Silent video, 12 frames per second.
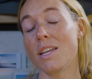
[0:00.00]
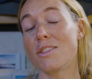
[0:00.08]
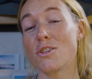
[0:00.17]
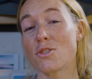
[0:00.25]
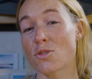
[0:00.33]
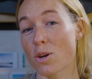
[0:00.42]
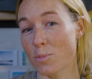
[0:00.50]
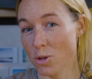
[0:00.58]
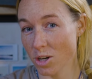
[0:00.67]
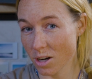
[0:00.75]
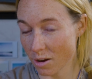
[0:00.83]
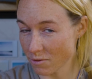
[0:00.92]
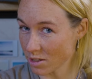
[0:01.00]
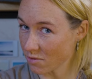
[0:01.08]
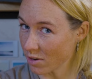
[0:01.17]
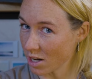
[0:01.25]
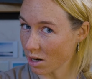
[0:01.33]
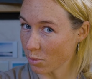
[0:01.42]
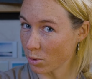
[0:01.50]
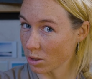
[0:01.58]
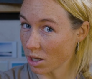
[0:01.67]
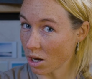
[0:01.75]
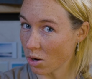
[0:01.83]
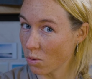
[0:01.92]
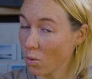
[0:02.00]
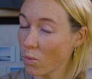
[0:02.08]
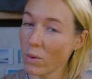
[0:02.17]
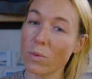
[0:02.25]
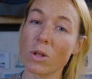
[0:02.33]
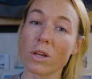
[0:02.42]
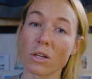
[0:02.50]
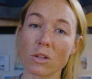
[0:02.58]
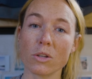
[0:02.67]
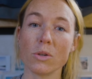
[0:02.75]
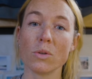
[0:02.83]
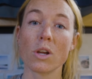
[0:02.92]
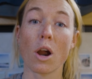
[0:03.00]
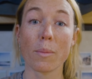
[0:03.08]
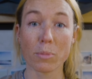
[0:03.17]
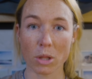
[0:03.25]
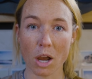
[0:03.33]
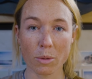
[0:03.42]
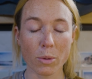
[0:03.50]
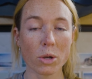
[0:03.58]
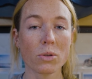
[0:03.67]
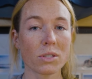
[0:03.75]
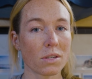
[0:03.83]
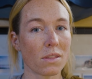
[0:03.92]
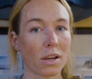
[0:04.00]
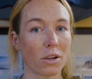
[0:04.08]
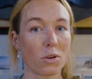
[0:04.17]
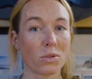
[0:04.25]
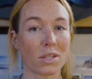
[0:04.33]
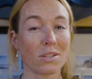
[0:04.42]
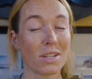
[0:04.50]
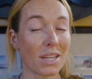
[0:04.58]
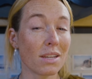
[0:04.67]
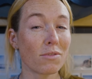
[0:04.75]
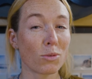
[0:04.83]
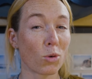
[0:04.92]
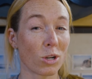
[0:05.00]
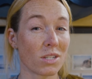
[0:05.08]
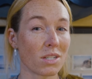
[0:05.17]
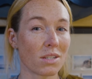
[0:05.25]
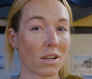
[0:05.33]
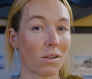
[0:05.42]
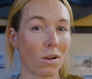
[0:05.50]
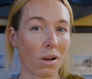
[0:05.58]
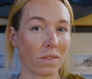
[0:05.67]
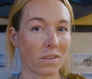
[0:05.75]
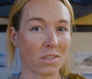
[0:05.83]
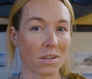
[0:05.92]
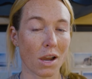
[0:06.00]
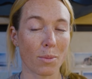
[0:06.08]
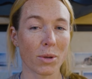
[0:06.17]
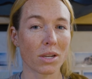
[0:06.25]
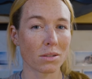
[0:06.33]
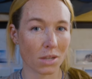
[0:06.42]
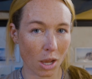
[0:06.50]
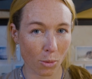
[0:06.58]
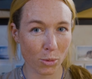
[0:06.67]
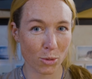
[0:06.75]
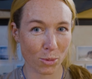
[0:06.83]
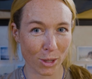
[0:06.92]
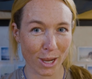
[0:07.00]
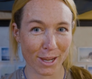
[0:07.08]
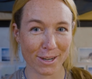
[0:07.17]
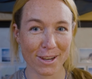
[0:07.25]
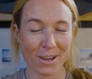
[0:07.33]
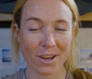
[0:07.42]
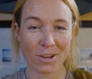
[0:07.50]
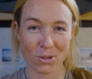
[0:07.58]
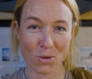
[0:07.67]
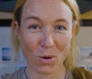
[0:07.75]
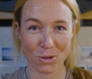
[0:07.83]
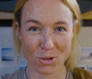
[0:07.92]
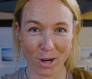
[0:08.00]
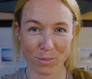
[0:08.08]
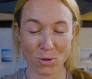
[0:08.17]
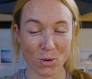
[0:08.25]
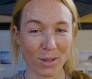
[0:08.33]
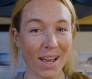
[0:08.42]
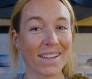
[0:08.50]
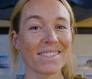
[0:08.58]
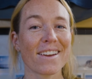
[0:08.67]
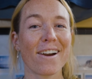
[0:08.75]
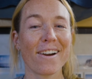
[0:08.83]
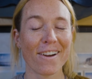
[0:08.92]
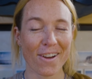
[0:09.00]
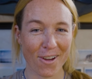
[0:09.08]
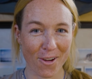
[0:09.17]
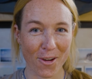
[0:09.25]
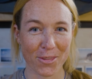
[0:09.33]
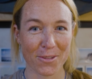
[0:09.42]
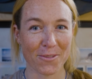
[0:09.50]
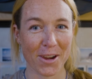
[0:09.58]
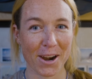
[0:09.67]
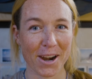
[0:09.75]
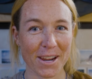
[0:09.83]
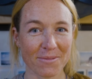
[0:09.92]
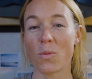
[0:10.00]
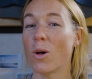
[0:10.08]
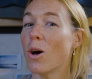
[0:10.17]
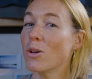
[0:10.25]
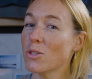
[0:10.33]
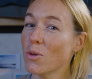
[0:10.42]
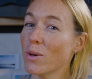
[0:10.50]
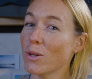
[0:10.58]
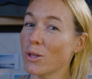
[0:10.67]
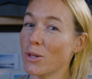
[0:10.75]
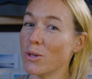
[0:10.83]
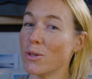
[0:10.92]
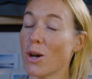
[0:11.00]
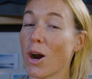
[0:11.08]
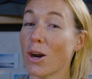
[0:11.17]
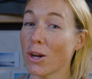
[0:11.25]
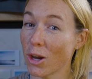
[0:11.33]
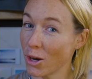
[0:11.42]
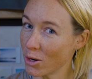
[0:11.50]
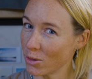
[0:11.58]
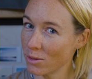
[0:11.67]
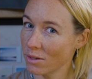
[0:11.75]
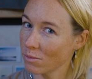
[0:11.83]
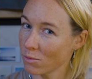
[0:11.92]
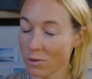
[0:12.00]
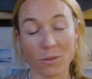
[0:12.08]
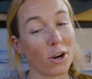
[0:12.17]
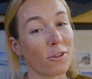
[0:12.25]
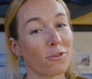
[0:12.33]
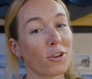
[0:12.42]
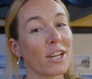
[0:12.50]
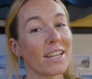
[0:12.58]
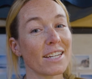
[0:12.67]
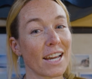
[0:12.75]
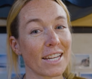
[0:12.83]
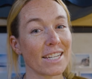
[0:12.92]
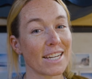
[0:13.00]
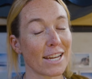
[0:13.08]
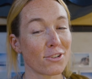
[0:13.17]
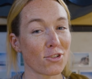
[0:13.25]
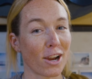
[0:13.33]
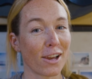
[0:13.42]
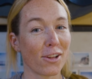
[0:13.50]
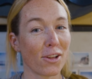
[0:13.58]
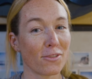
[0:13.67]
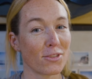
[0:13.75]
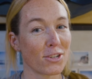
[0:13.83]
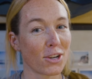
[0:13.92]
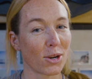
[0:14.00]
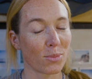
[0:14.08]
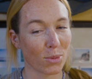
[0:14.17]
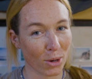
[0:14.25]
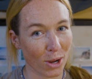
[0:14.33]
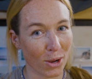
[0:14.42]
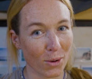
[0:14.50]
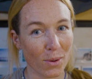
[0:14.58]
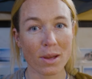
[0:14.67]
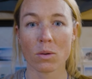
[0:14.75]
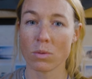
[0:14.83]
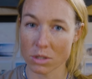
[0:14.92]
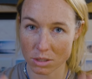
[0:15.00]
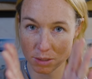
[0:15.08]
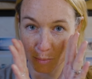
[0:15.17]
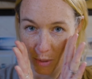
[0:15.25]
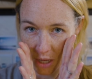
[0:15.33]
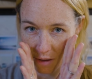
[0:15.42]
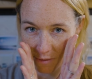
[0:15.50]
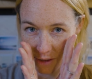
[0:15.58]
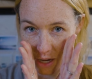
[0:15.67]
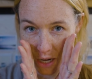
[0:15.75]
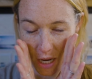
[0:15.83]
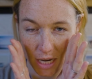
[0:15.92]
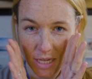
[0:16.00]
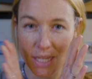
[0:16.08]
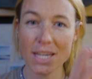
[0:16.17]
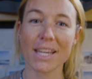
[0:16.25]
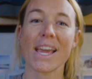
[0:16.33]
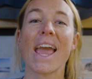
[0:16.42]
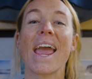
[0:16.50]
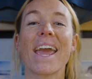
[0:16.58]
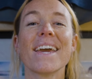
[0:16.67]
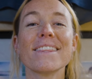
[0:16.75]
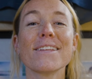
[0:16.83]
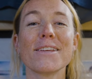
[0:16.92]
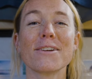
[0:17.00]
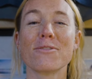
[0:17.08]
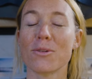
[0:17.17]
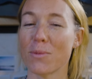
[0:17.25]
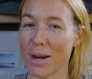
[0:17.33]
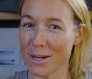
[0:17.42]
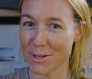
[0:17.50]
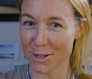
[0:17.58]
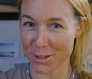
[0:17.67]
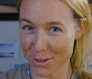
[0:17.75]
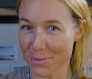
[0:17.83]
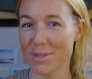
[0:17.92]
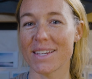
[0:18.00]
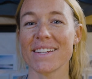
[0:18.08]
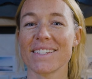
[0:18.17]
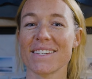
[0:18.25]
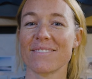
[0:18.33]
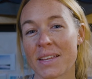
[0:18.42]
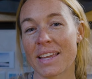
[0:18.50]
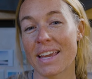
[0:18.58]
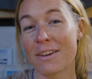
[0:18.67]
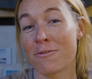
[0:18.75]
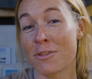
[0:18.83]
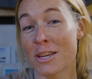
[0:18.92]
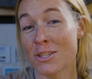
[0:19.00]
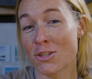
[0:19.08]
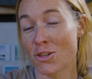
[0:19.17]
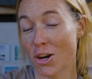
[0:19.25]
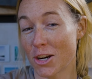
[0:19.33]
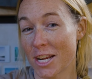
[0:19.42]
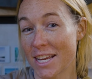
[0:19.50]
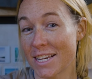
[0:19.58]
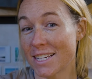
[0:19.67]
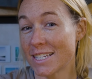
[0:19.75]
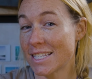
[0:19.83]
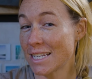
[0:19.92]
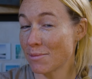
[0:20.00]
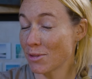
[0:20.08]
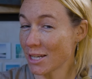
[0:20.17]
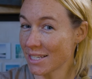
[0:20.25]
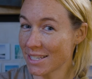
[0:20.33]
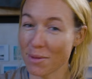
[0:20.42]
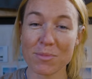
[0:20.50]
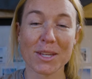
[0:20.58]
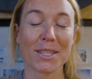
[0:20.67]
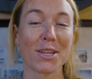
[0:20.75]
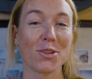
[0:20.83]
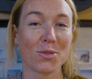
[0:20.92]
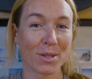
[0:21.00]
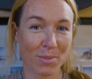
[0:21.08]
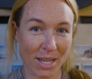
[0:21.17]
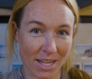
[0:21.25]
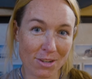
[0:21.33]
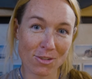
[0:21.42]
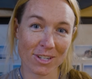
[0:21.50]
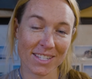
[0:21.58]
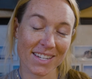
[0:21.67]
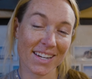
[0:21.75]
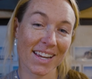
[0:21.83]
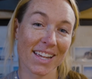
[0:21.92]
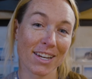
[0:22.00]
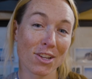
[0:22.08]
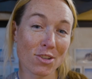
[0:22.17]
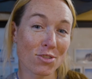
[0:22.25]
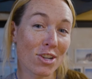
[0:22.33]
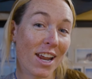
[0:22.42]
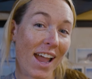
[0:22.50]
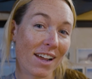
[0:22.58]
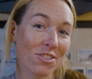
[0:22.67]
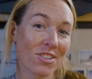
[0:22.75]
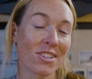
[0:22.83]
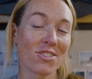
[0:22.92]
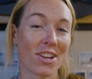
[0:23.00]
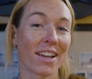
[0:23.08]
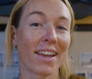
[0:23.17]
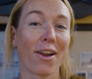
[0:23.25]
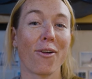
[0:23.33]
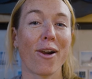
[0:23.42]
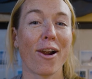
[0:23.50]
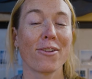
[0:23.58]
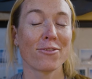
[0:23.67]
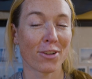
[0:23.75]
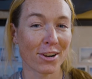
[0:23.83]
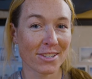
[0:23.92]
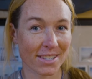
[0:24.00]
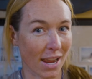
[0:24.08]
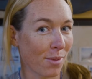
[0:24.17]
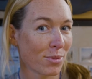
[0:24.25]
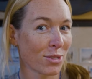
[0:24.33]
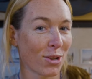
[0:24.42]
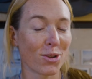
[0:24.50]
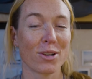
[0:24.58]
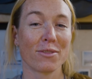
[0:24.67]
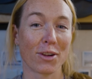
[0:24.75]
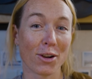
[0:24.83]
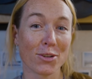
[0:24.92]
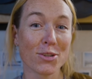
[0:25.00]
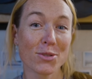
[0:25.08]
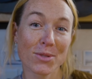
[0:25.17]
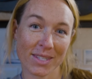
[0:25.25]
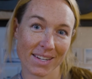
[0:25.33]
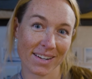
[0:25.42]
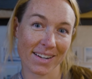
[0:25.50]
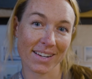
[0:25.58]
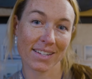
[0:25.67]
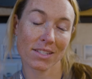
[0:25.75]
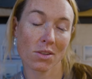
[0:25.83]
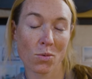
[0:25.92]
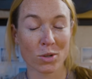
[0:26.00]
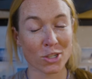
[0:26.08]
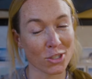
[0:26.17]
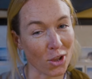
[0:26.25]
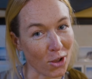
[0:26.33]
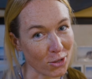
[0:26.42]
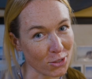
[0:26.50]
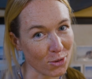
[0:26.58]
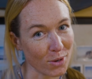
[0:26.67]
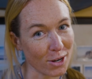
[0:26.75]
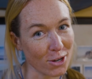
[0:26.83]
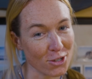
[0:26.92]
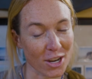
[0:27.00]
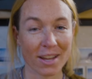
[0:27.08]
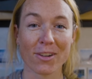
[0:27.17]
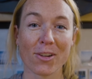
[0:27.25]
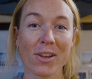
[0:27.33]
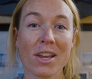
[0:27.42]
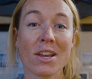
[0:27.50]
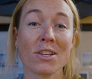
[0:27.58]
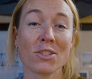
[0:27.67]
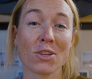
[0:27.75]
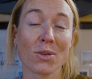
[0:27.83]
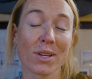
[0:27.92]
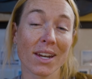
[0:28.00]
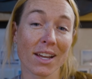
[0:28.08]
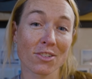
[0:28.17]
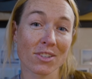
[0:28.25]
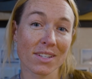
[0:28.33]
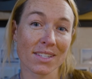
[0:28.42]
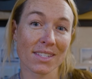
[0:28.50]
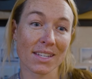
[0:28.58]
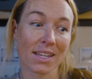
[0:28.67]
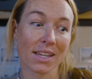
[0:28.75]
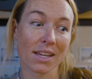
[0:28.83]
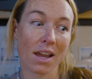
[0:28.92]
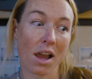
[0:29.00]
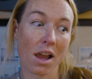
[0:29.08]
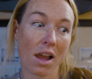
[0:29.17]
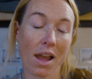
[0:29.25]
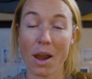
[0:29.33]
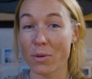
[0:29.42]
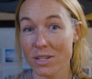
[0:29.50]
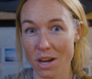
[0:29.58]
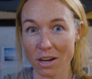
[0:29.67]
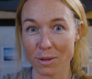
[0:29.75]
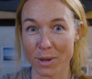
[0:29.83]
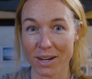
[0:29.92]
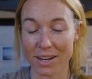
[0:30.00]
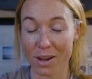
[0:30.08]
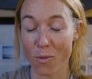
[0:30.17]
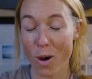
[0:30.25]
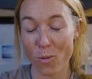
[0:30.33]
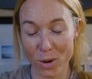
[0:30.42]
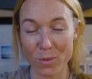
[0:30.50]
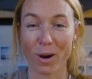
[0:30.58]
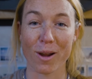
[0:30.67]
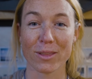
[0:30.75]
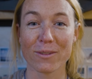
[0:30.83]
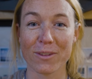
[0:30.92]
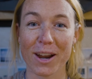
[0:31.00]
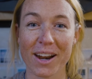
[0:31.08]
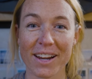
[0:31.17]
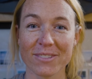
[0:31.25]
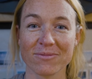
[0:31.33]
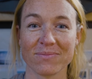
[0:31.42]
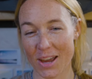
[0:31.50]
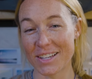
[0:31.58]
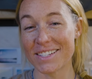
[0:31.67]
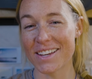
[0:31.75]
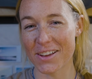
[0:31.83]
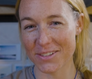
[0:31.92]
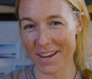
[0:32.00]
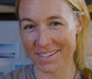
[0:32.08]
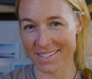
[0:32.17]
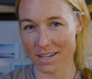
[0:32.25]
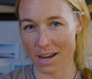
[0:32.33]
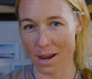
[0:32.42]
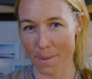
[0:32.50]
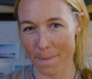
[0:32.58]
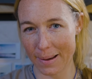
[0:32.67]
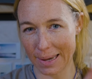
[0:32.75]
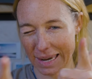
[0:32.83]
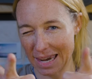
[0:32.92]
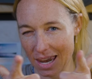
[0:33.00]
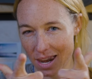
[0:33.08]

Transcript: In the description of this video below, we will include our blog post that goes into even more detail on this topic to help you plan your trip to Alaska on the ferry. We'll also include our code for a free 90-day trial of the Dyrt PRO, which is BFN90, and the link for where to use it. If this journey seems like something that you would be interested in, you should actually check out our first episode of our new series, which is also on our channel, so you can actually see how we documented it while we were on the ferry. Until next time,